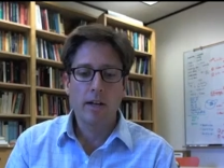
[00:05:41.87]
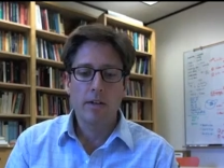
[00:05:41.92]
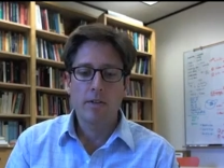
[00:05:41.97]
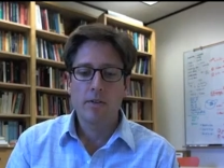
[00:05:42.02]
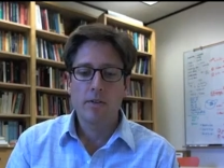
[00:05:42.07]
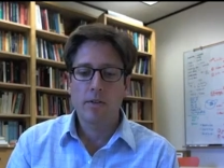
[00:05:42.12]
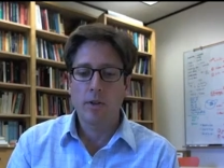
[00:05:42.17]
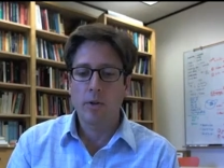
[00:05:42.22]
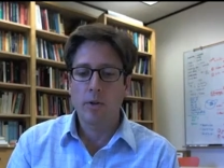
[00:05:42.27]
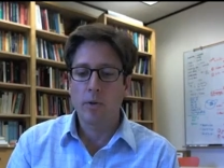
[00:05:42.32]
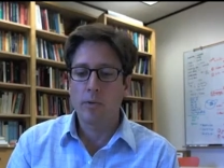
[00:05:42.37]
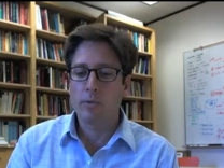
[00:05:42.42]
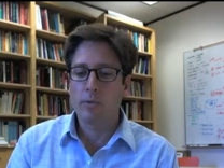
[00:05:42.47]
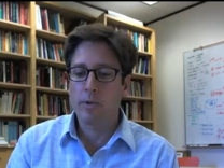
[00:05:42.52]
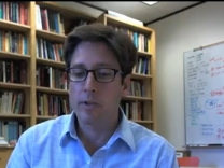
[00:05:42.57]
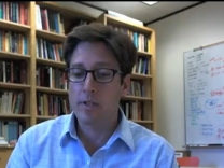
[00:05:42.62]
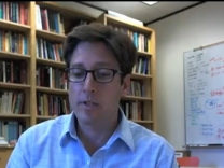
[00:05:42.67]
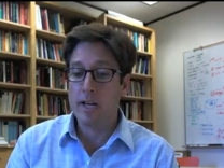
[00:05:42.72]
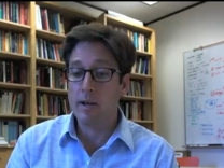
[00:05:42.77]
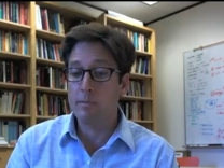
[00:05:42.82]
So, for
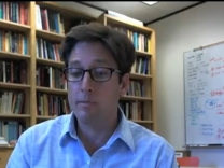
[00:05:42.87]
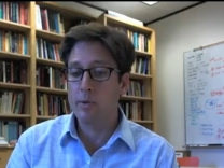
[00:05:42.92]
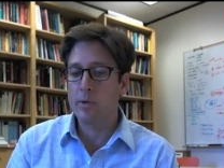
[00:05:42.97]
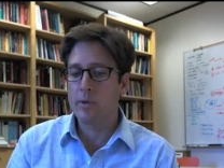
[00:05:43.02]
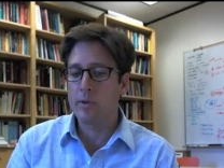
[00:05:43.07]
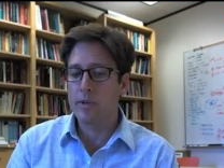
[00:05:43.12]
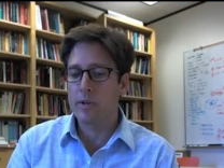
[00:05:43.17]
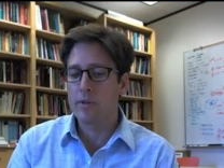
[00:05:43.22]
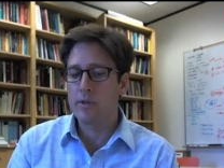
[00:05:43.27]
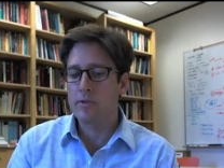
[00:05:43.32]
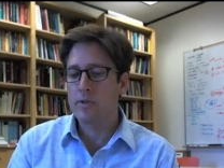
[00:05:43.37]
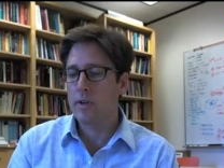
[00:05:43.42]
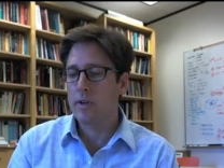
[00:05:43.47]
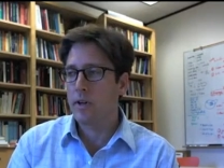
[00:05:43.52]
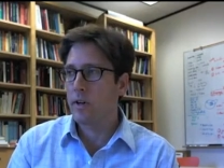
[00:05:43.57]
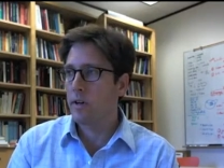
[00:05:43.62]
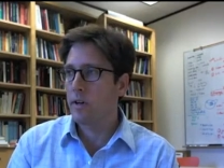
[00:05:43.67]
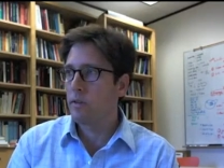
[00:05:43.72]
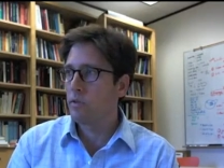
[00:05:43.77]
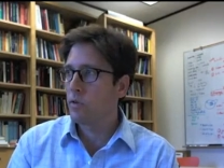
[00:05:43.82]
example, there's
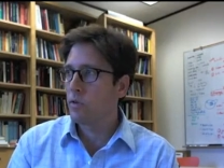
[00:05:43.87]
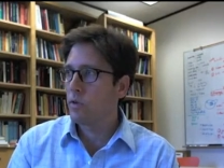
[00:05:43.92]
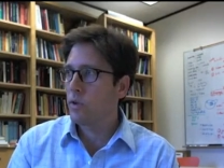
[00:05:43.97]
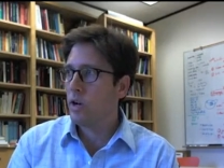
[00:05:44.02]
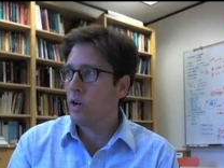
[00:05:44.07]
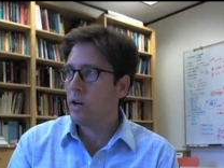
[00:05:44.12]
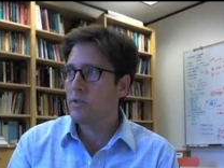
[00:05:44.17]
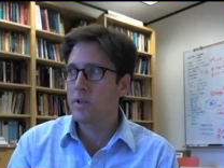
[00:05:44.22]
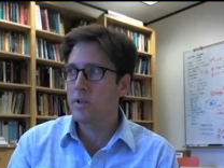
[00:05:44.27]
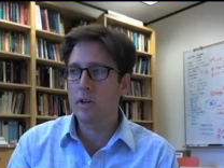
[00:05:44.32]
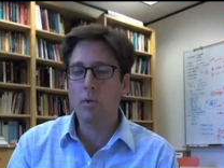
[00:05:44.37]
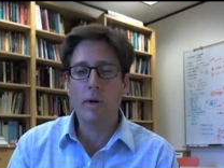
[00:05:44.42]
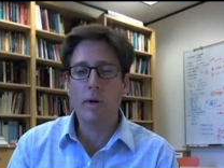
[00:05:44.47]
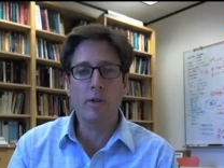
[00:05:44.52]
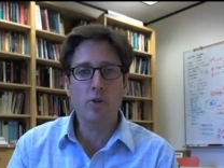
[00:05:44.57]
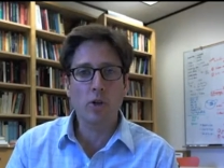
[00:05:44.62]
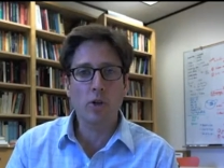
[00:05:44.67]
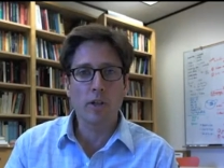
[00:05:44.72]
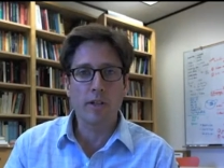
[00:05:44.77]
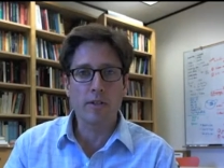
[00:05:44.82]

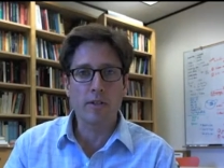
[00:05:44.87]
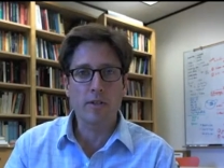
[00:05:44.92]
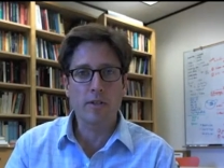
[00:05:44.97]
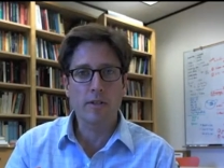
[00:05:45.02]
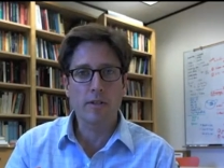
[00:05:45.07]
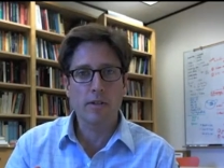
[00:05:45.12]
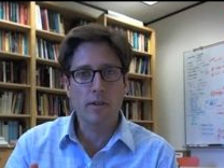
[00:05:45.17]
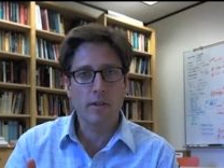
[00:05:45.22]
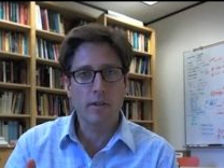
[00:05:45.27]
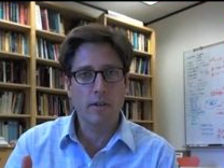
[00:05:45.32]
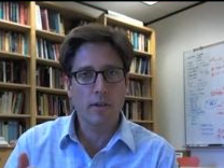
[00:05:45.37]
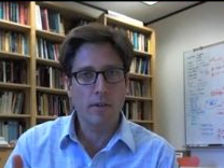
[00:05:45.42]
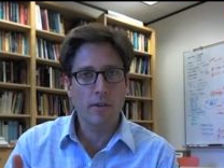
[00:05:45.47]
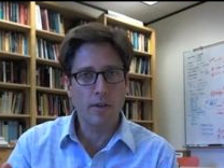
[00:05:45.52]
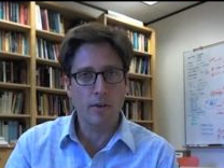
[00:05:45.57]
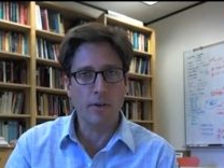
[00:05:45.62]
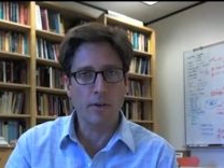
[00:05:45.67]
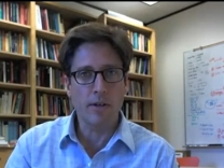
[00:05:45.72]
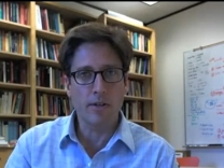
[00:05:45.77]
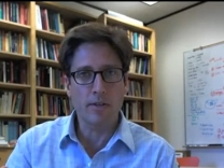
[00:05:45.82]
consequentialist
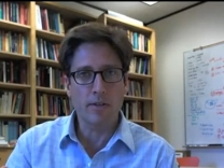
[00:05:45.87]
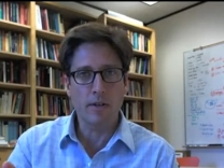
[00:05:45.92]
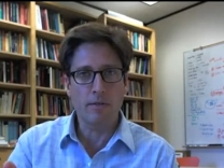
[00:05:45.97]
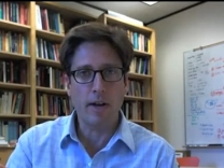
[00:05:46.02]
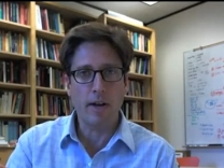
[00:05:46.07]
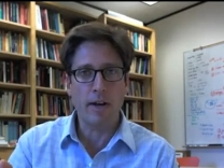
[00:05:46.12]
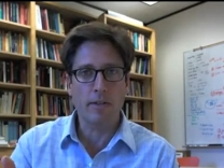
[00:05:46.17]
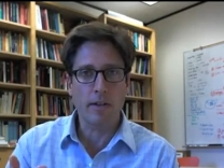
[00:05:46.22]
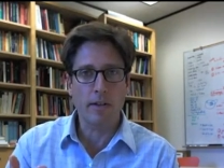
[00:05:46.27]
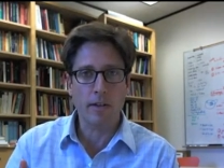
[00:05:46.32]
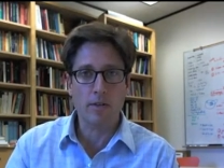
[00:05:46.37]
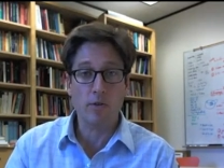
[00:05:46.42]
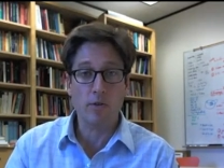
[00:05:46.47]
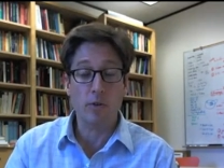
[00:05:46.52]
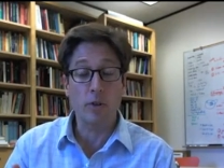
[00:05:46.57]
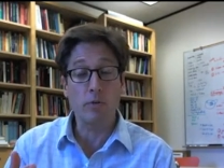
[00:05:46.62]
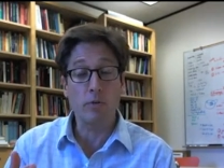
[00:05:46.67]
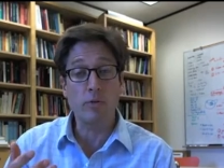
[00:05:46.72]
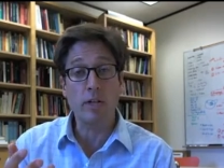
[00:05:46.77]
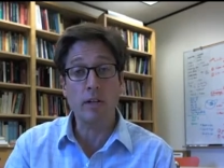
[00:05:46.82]
theories of ethics, or
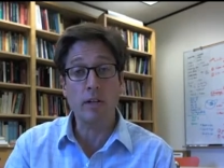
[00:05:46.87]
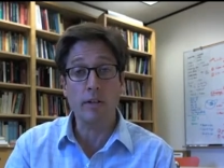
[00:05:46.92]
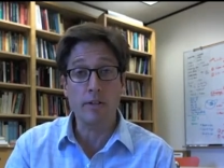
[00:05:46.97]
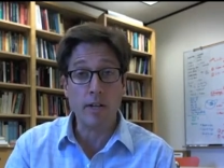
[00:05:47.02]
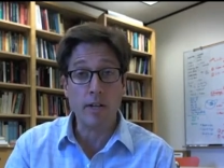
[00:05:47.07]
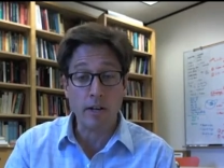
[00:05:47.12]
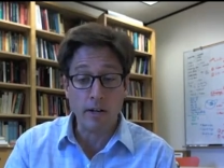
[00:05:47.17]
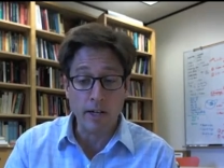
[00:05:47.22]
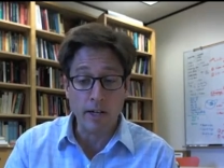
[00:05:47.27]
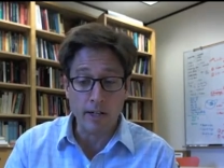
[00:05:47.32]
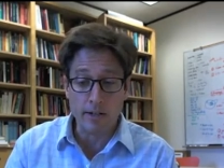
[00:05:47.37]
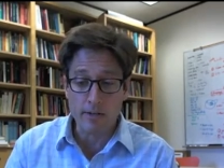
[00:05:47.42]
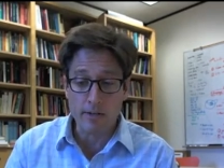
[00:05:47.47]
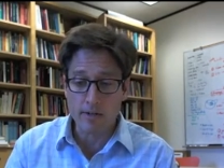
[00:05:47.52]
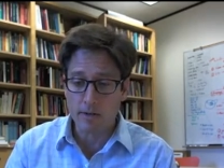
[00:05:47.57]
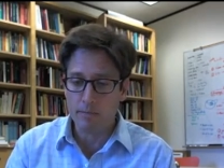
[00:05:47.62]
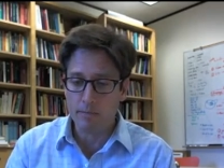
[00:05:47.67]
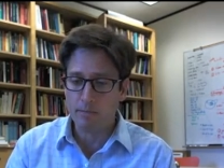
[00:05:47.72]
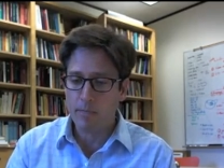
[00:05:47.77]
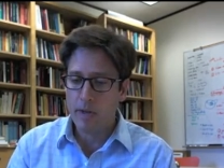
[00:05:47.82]

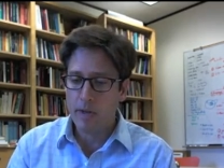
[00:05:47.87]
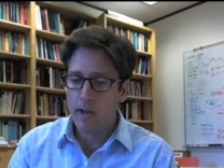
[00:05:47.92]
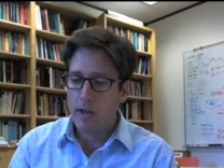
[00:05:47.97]
utilitarianism.